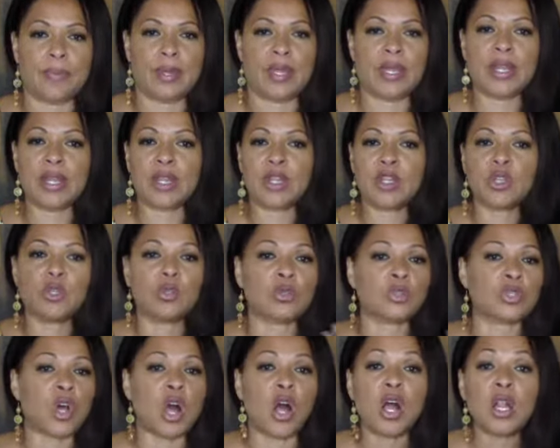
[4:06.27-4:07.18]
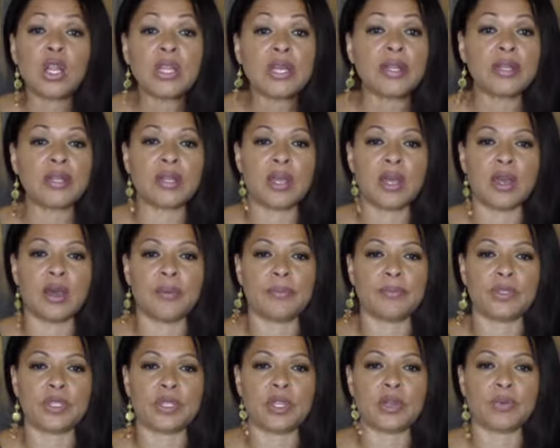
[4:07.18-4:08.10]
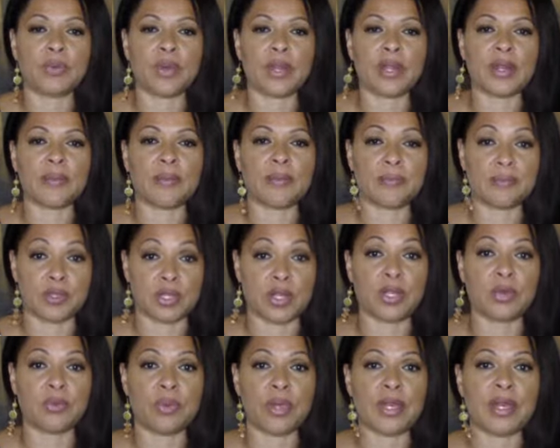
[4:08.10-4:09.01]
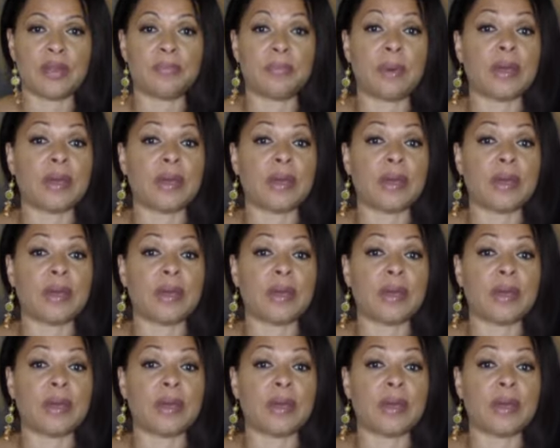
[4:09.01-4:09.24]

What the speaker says: It includes all income generated